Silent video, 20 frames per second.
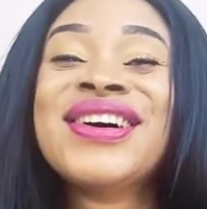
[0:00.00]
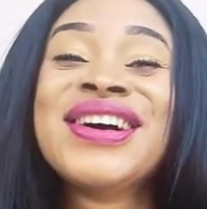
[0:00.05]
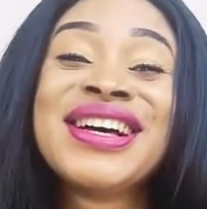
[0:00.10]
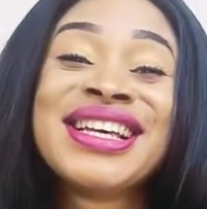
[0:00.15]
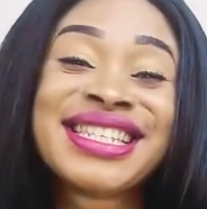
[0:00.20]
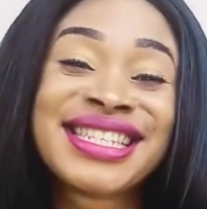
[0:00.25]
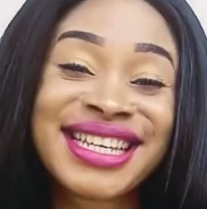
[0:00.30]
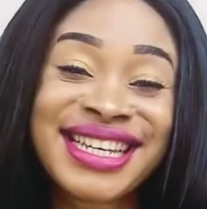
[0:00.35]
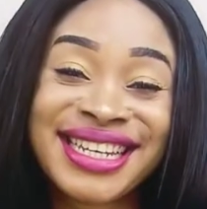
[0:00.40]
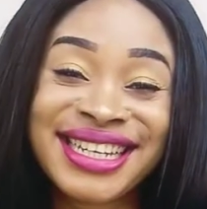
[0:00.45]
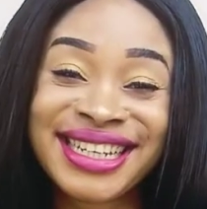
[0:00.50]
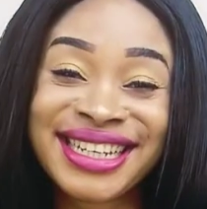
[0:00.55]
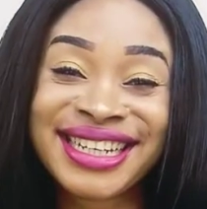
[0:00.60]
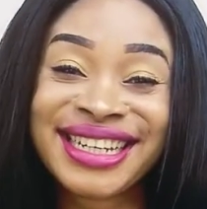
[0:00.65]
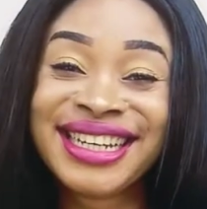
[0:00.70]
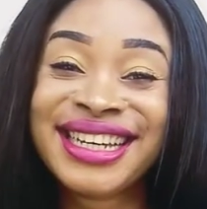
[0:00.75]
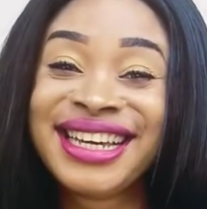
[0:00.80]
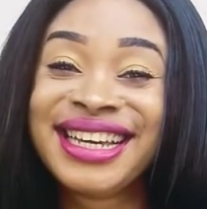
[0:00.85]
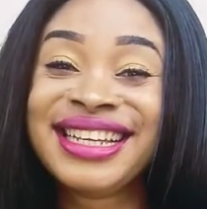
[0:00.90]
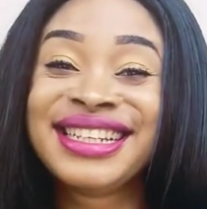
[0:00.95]
See,
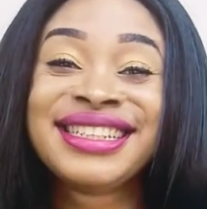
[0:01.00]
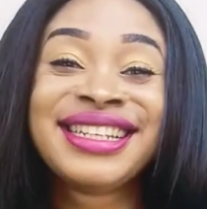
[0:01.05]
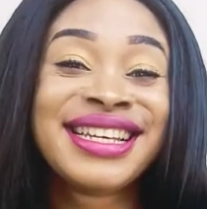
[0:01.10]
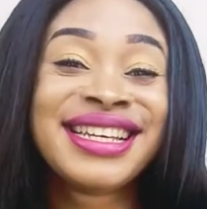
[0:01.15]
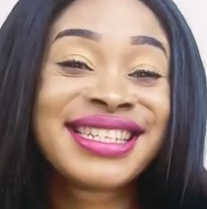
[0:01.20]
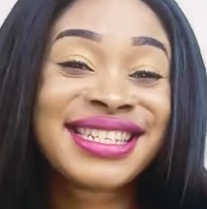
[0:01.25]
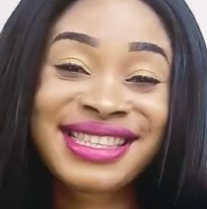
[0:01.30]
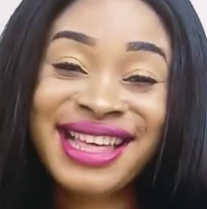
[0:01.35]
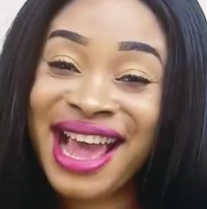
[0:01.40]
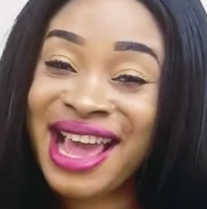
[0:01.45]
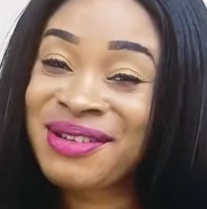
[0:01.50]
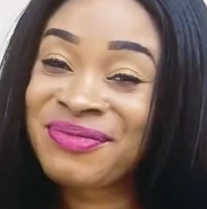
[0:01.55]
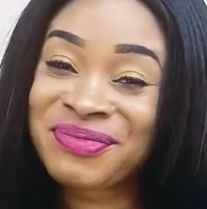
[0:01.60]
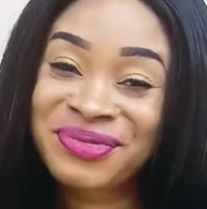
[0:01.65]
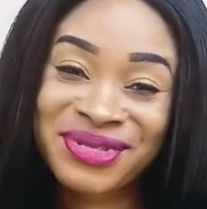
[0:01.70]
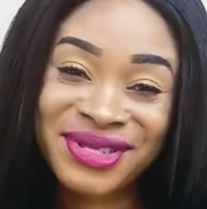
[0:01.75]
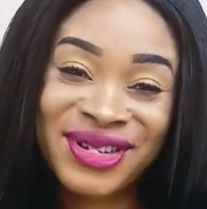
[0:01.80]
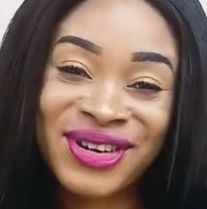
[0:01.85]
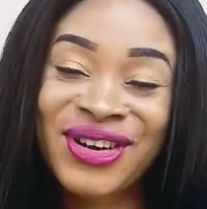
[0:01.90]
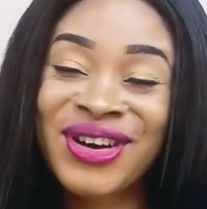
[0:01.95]
this type,
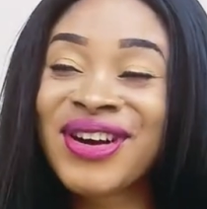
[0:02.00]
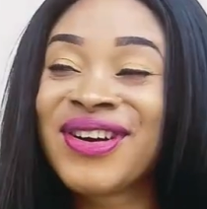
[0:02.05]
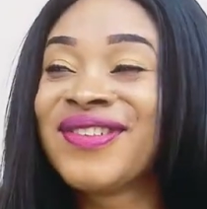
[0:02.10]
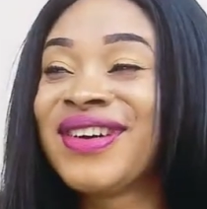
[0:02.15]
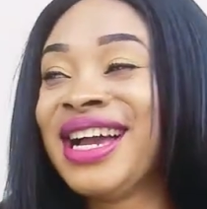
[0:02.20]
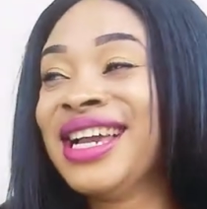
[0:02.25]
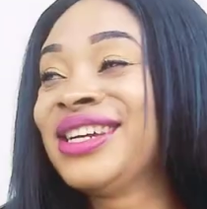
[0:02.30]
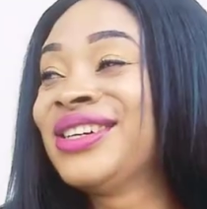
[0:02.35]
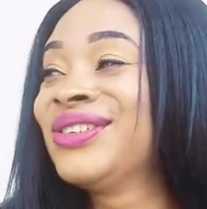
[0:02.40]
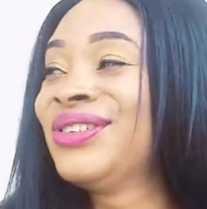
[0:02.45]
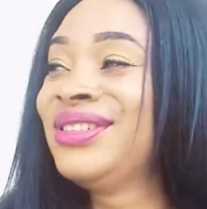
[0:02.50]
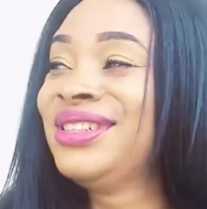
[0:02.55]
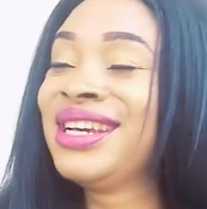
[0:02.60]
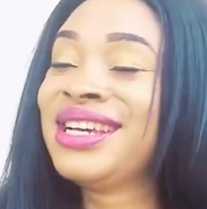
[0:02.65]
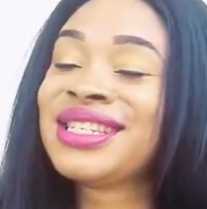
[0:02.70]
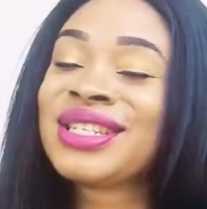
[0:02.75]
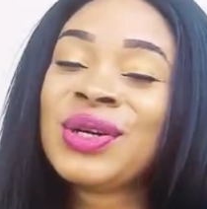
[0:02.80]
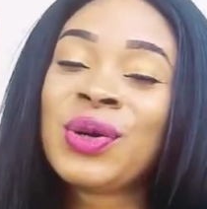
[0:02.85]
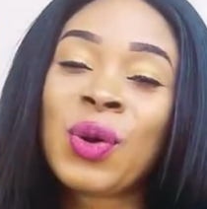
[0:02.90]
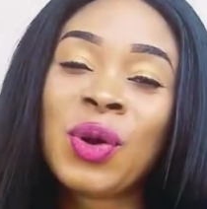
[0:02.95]
oh my
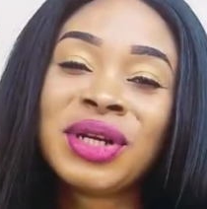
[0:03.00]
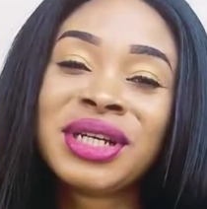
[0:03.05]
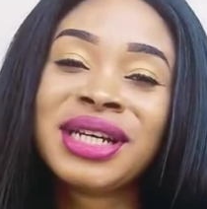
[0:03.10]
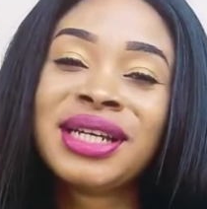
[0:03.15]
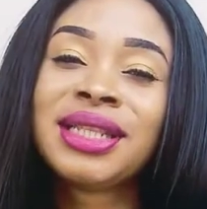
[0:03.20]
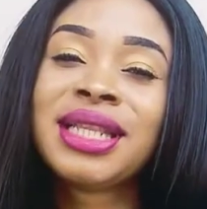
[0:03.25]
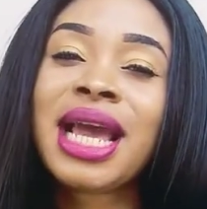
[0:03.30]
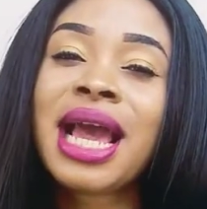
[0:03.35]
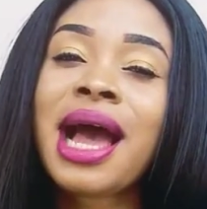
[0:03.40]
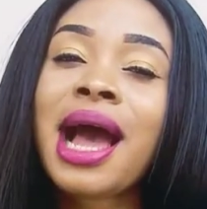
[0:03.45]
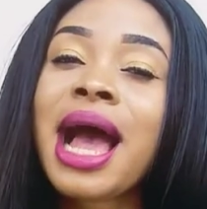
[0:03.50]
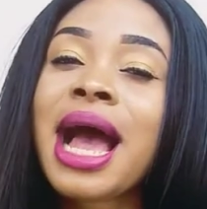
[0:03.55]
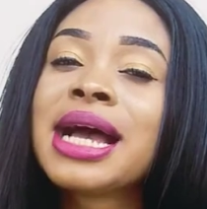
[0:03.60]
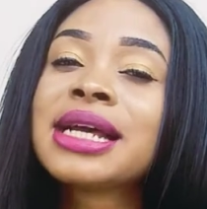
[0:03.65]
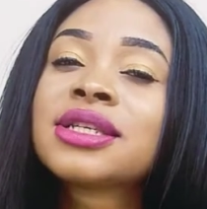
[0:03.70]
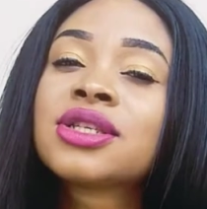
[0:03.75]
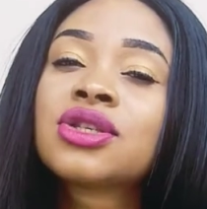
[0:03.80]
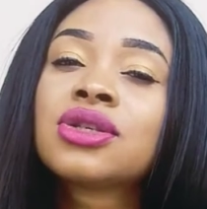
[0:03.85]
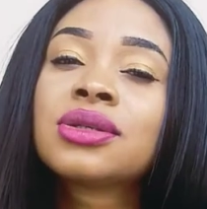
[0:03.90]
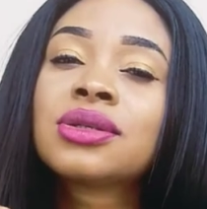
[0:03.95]
goodness, God, they are
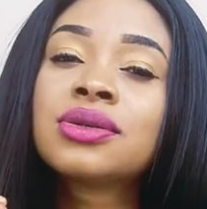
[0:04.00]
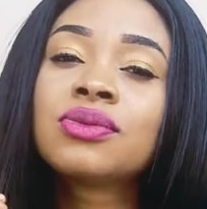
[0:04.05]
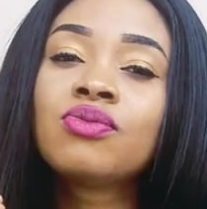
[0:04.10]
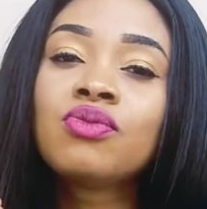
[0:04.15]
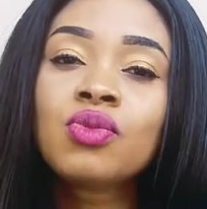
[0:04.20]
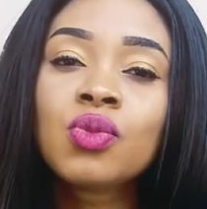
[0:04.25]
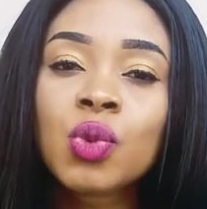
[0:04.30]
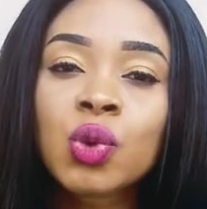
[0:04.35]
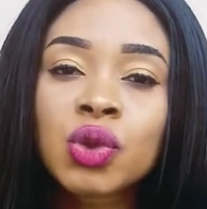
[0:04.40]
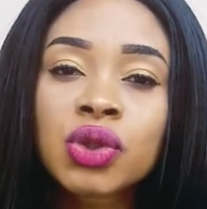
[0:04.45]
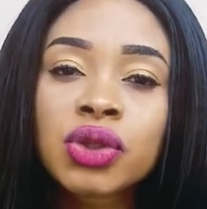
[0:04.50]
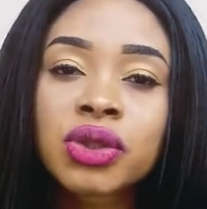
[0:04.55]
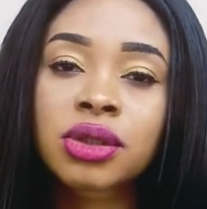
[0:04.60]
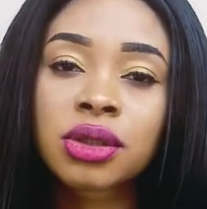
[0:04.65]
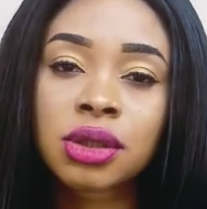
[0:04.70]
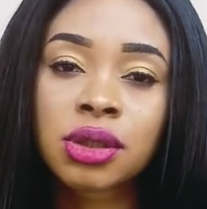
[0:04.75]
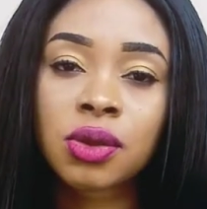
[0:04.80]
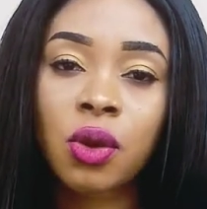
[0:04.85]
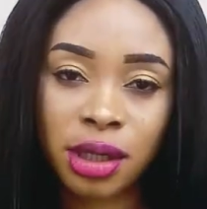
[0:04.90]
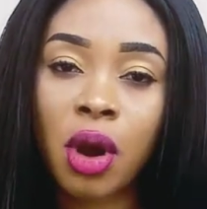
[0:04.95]
smooth
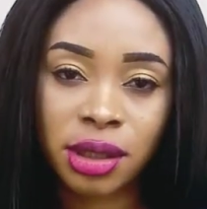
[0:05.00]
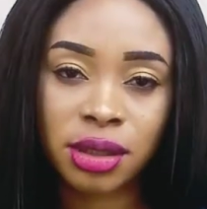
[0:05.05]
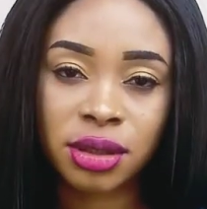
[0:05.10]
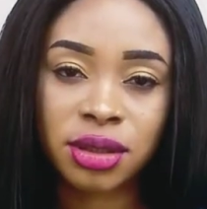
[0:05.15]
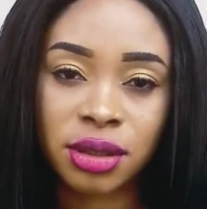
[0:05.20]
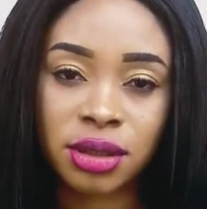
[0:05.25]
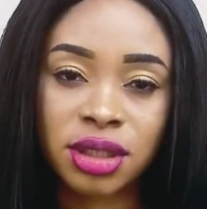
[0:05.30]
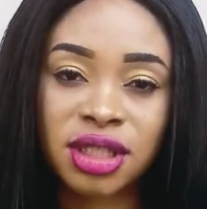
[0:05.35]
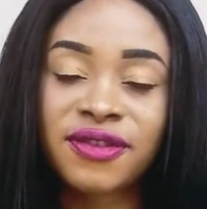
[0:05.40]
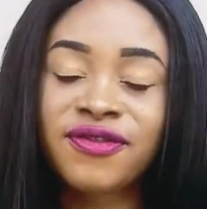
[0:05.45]
talkers.